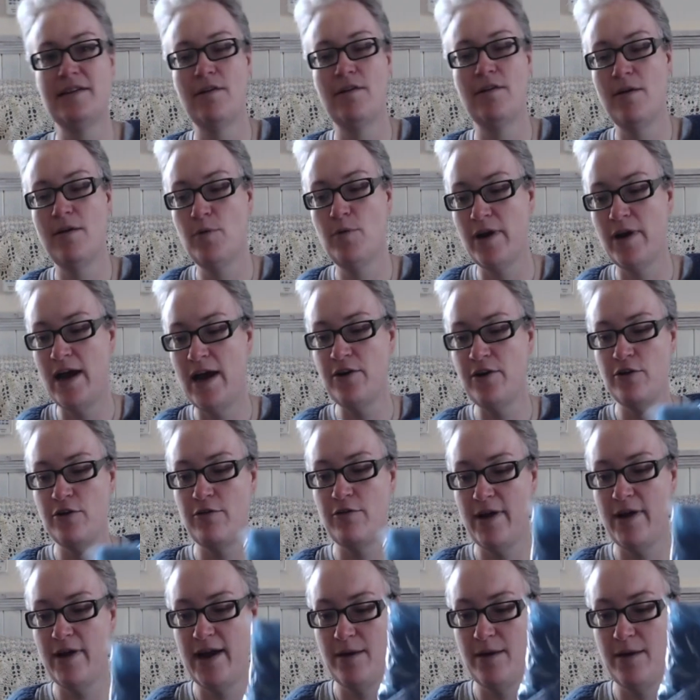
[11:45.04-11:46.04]
I bought
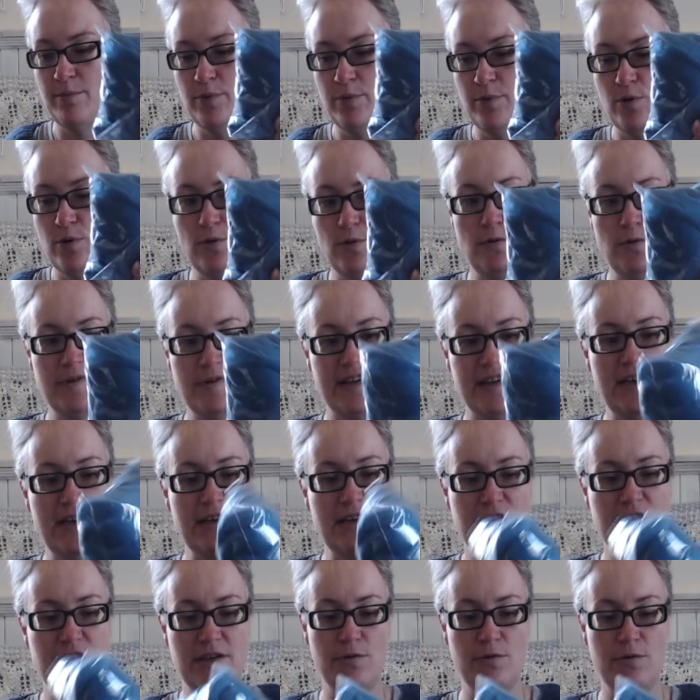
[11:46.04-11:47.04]
100-gram balls
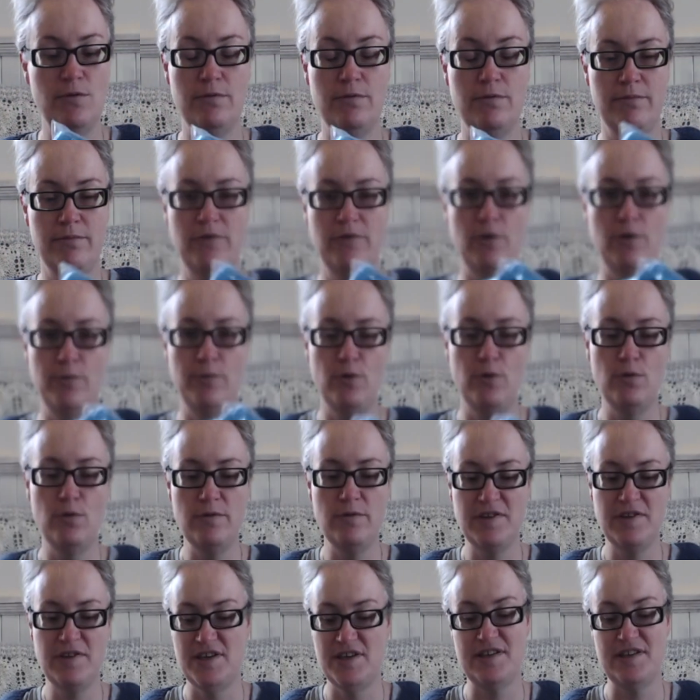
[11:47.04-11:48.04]
each, or not
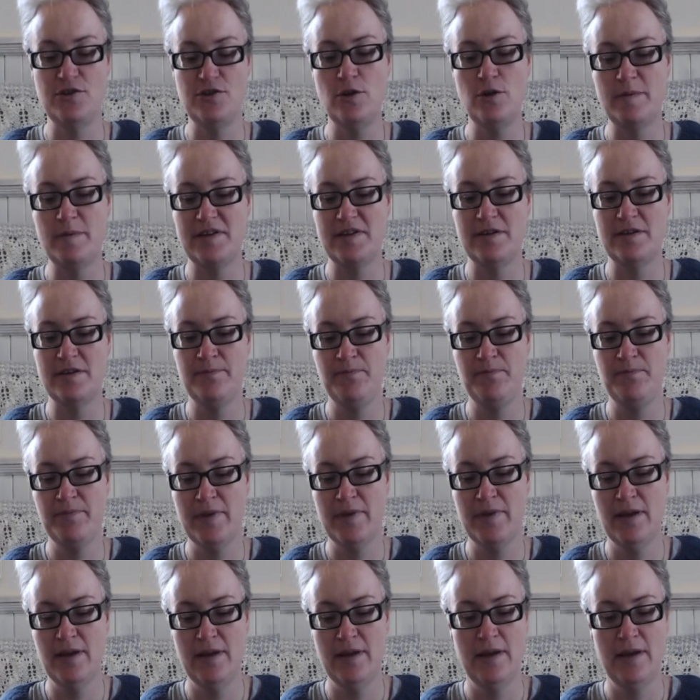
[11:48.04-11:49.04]
balls, just tops.
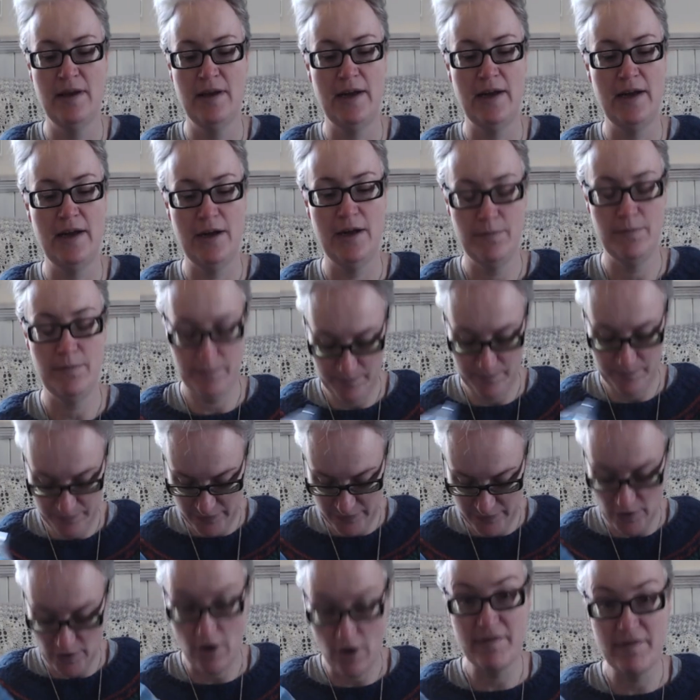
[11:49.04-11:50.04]

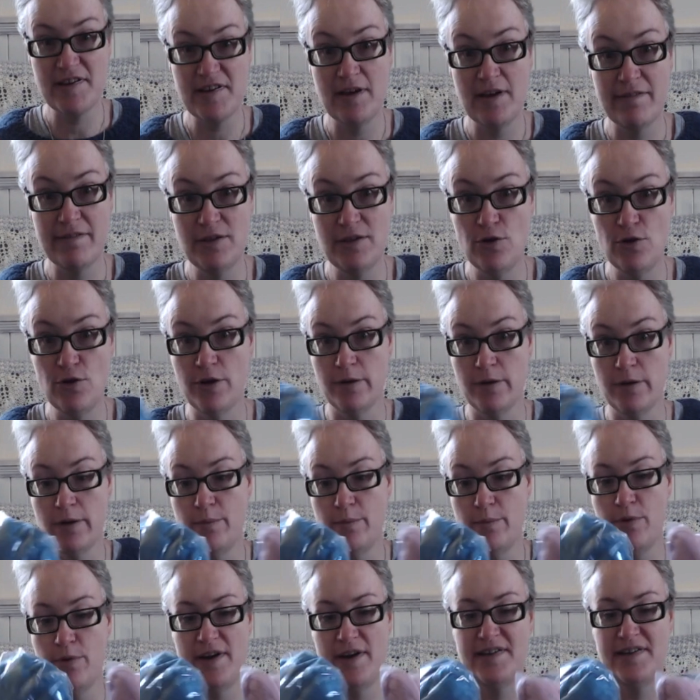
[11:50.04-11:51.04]
Obviously I've still got them
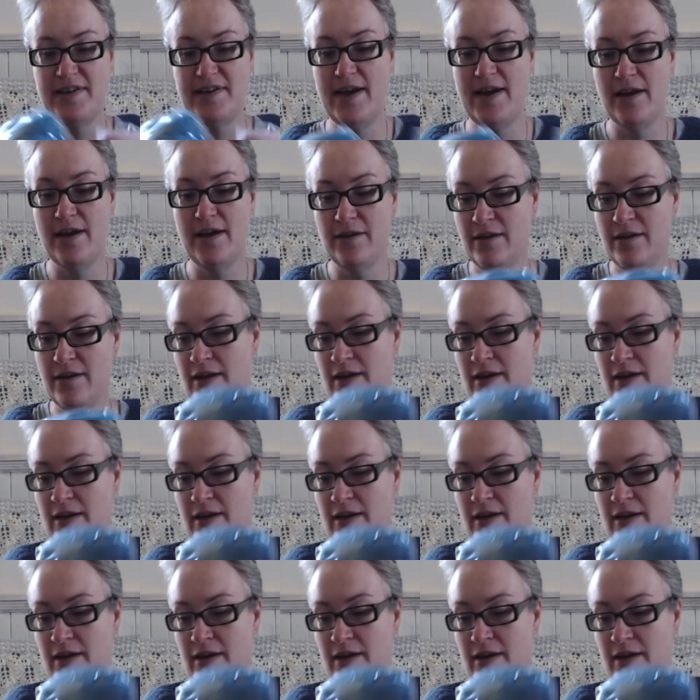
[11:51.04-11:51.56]
compressed down.